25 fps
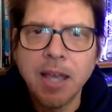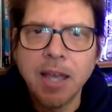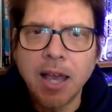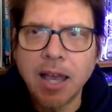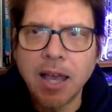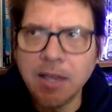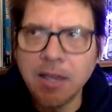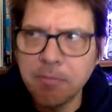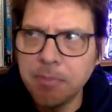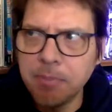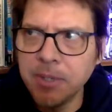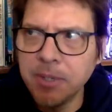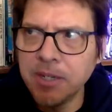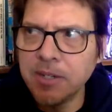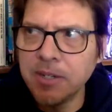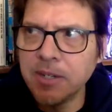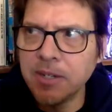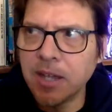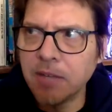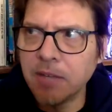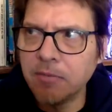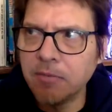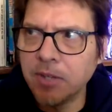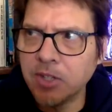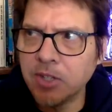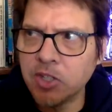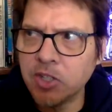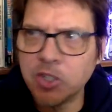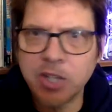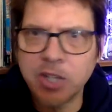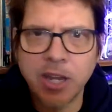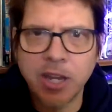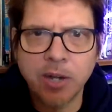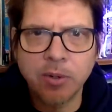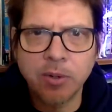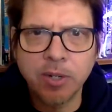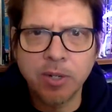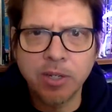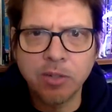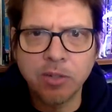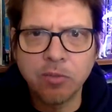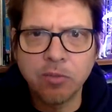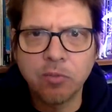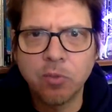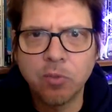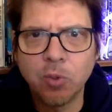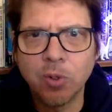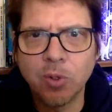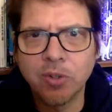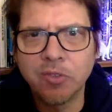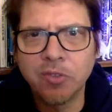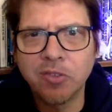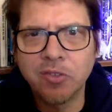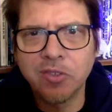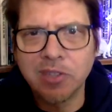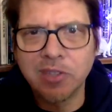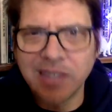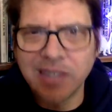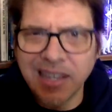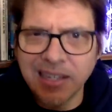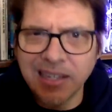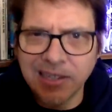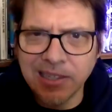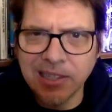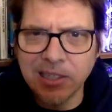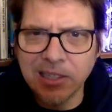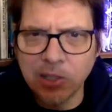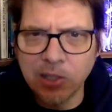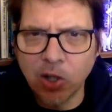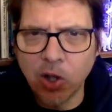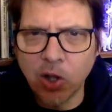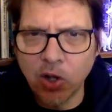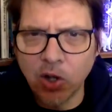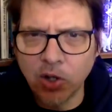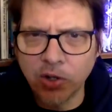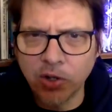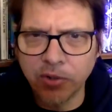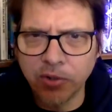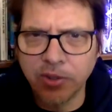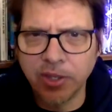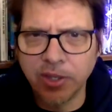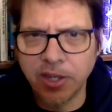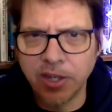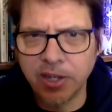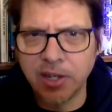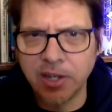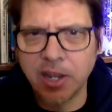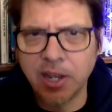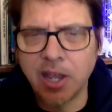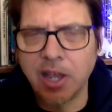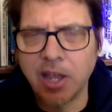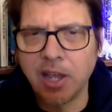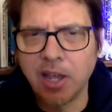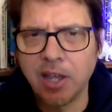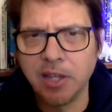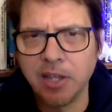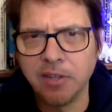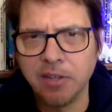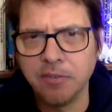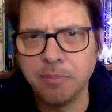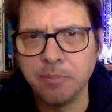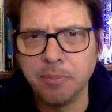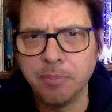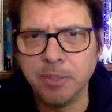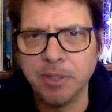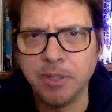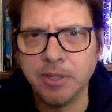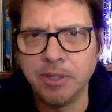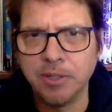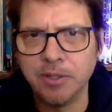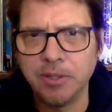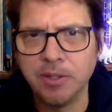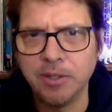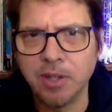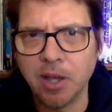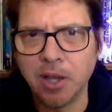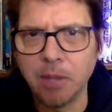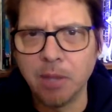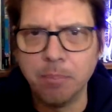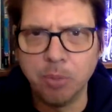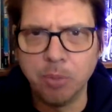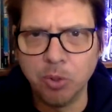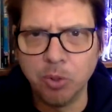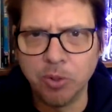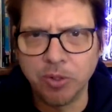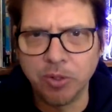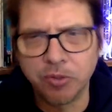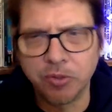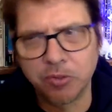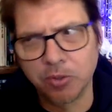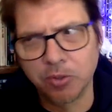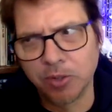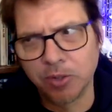I've been a vegetarian for slightly longer than I've been a Buddhist,